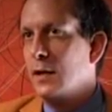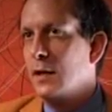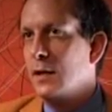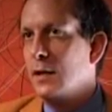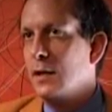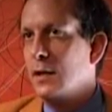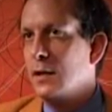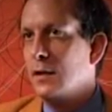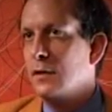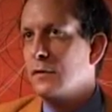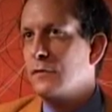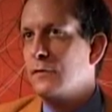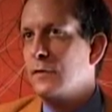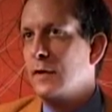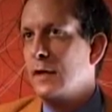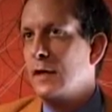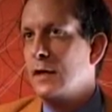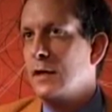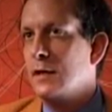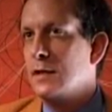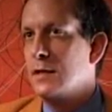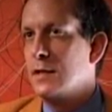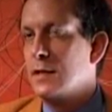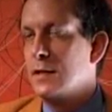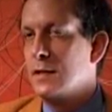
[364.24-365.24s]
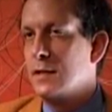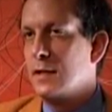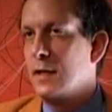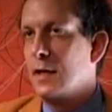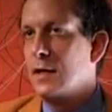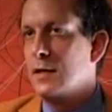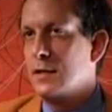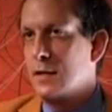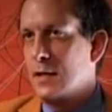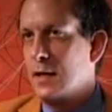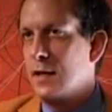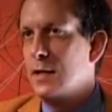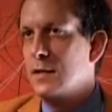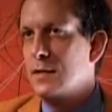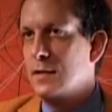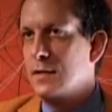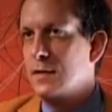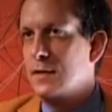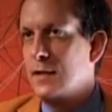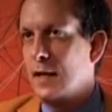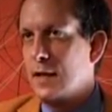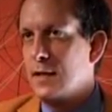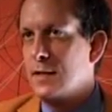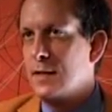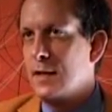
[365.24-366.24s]
are fairly
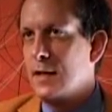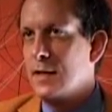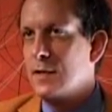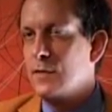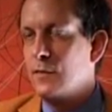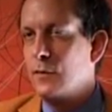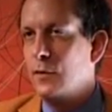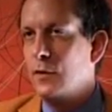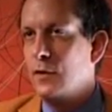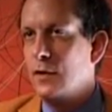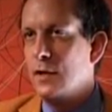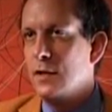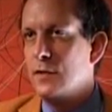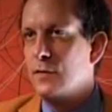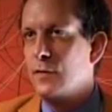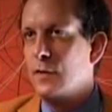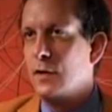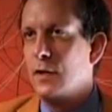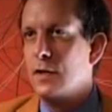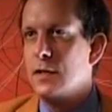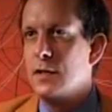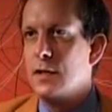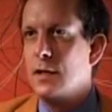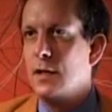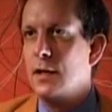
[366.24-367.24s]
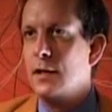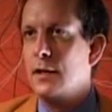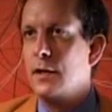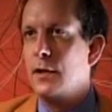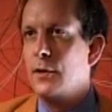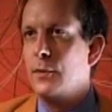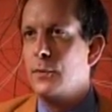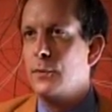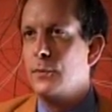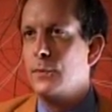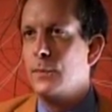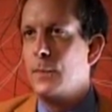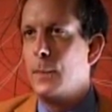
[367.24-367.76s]
successful as far as I know.